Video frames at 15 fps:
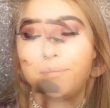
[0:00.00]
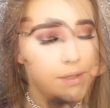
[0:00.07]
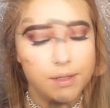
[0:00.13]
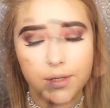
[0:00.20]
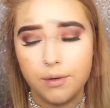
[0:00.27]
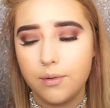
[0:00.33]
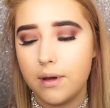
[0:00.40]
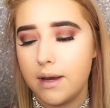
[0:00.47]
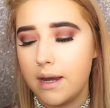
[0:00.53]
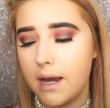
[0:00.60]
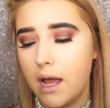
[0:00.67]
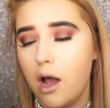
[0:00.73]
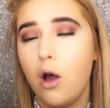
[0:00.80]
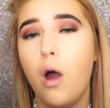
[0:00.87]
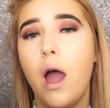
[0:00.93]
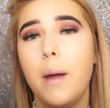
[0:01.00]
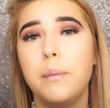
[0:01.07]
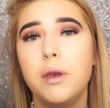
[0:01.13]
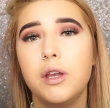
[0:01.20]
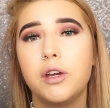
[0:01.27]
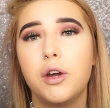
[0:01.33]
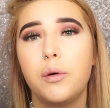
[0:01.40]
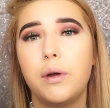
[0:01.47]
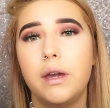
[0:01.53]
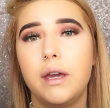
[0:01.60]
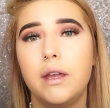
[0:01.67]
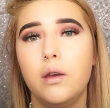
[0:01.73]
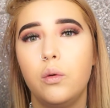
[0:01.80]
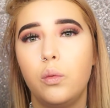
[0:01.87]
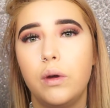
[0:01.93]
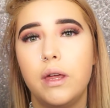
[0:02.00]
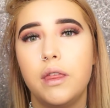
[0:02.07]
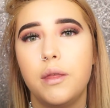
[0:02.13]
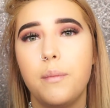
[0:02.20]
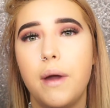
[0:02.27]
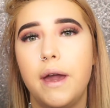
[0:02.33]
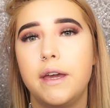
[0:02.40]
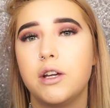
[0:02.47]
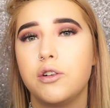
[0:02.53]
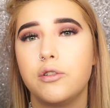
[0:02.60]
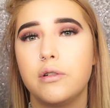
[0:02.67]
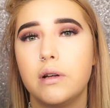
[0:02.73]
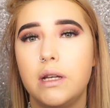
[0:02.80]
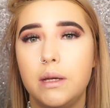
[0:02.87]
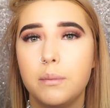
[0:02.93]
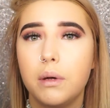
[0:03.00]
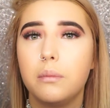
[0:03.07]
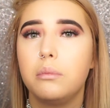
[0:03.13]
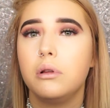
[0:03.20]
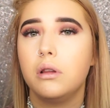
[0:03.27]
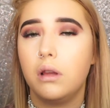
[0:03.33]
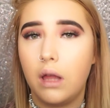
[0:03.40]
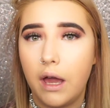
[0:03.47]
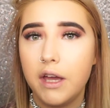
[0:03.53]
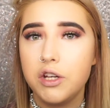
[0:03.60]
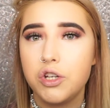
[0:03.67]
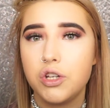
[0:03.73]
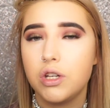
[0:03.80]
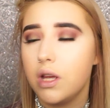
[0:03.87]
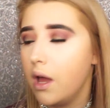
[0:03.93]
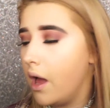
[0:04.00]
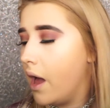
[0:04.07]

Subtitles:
So now I'm going to go in with my cream blush.